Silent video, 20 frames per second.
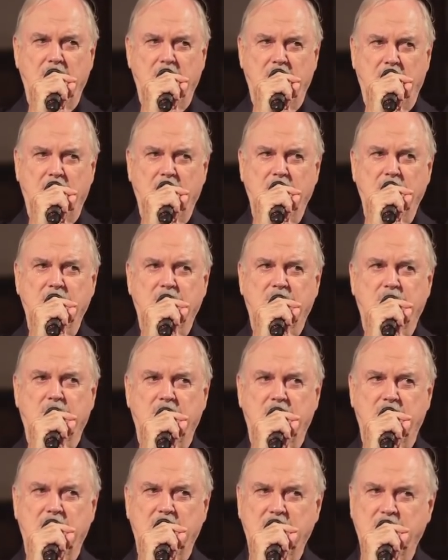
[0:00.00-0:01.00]
knows
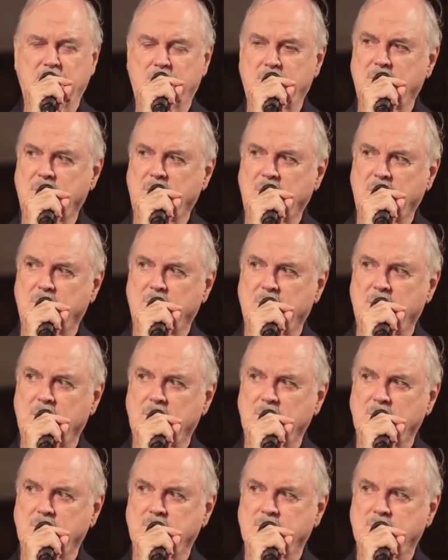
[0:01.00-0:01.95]
what they're talking about.